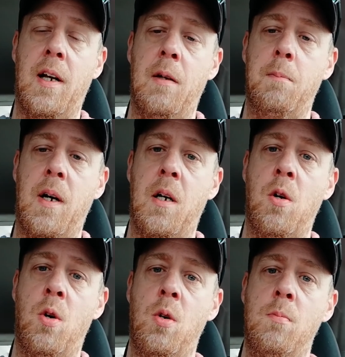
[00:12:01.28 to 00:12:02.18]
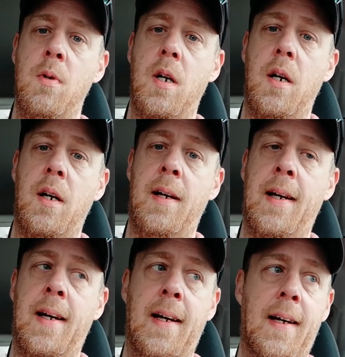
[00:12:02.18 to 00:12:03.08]
head back home,
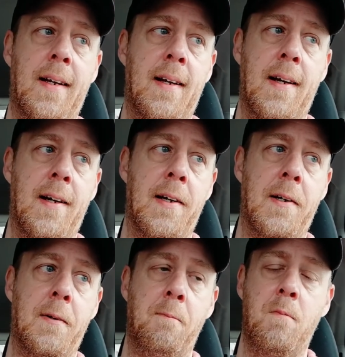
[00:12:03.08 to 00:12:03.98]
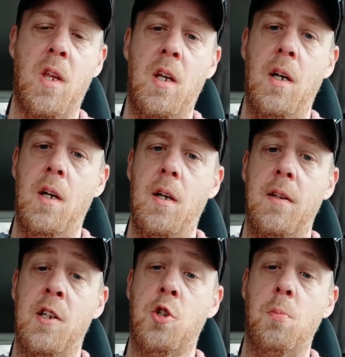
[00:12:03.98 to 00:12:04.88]
and um,
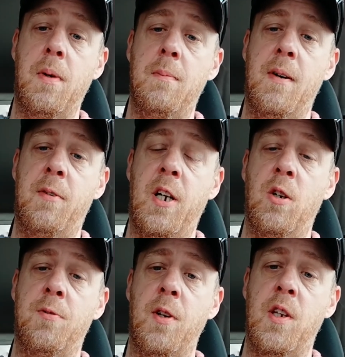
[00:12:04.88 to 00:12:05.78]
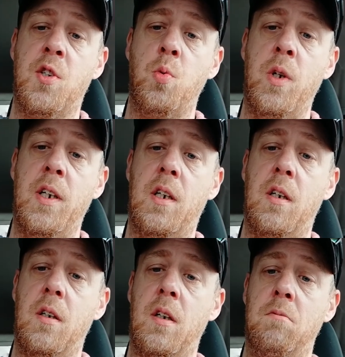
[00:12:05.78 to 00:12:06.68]
this will be my video for this week.
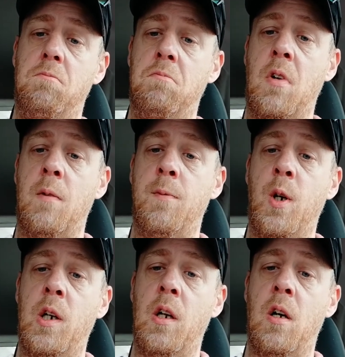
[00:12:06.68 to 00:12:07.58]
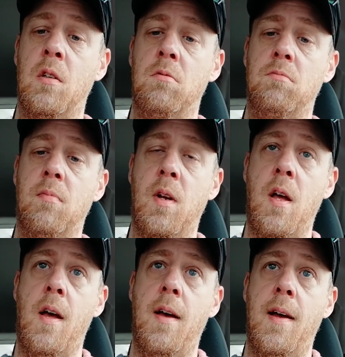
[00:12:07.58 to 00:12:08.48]
Not very long,
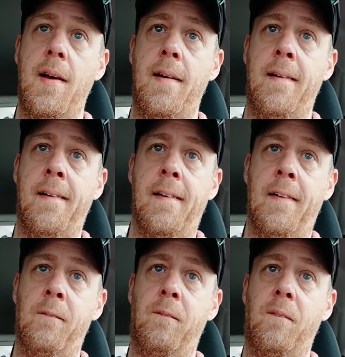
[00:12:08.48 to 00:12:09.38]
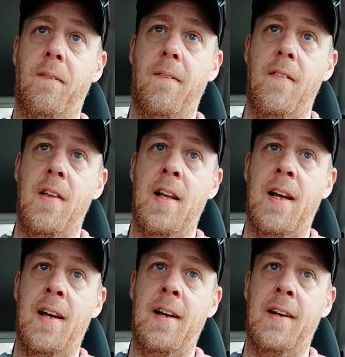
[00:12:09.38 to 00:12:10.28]
um,
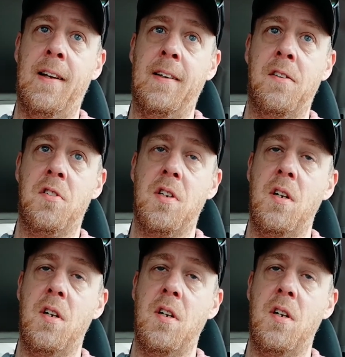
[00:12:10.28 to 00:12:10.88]
and.